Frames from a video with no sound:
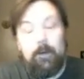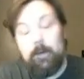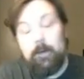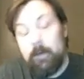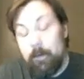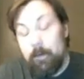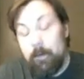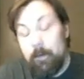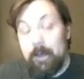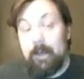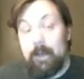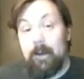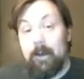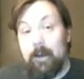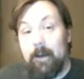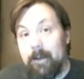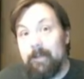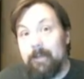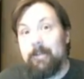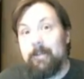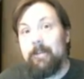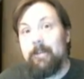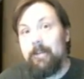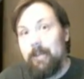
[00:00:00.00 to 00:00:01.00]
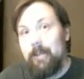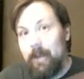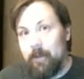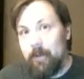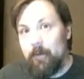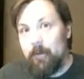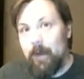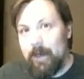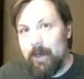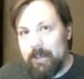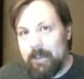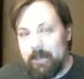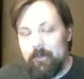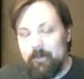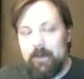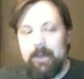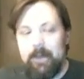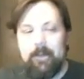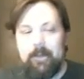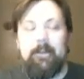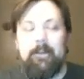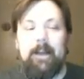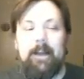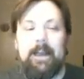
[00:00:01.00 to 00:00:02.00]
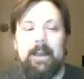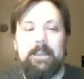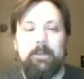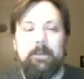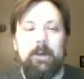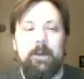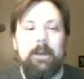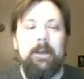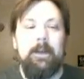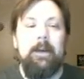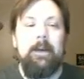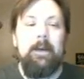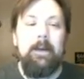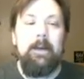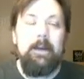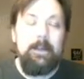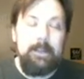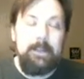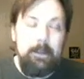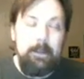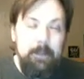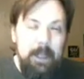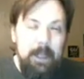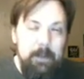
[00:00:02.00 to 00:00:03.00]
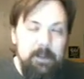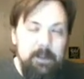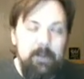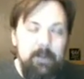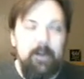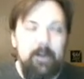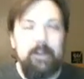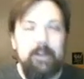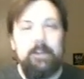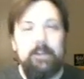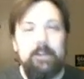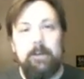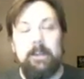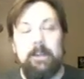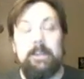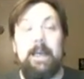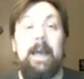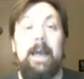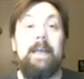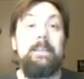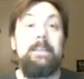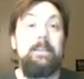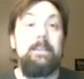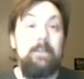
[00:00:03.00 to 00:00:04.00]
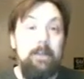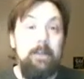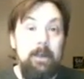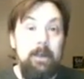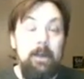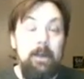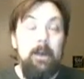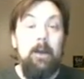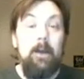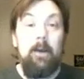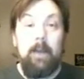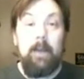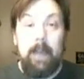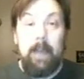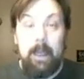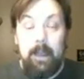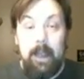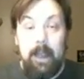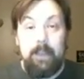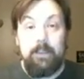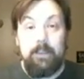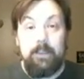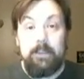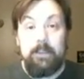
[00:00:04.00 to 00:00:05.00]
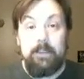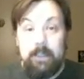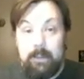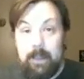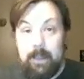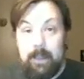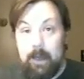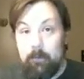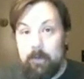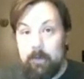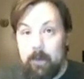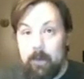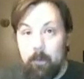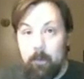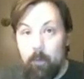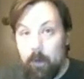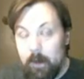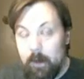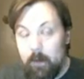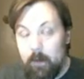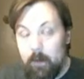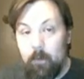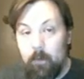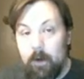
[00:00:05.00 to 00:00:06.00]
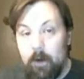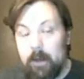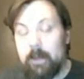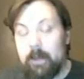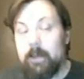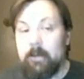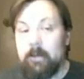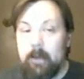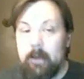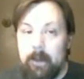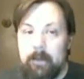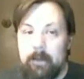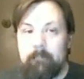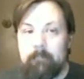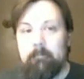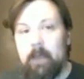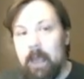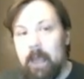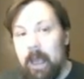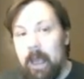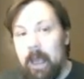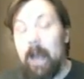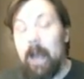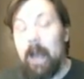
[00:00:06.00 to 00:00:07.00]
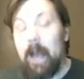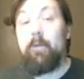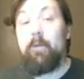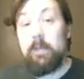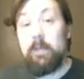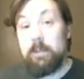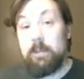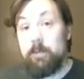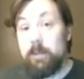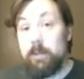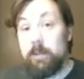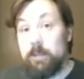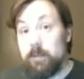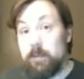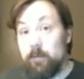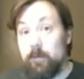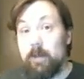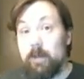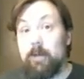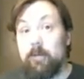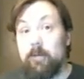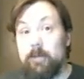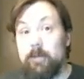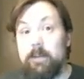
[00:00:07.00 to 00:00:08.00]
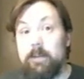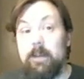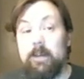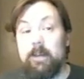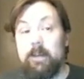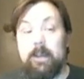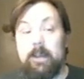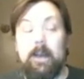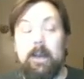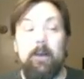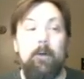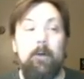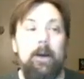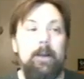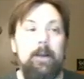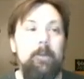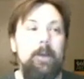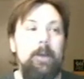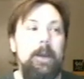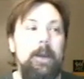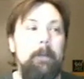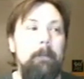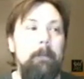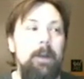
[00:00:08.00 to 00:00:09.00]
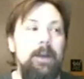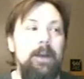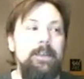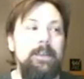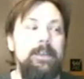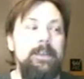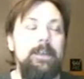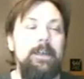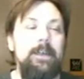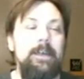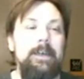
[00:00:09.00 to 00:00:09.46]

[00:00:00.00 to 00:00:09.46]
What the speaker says: depending on the other activity in the class, but sometimes I've had students ask, can I just sit down with them one-on-one? And I've noticed Mr. Rickers does that quite a bit, but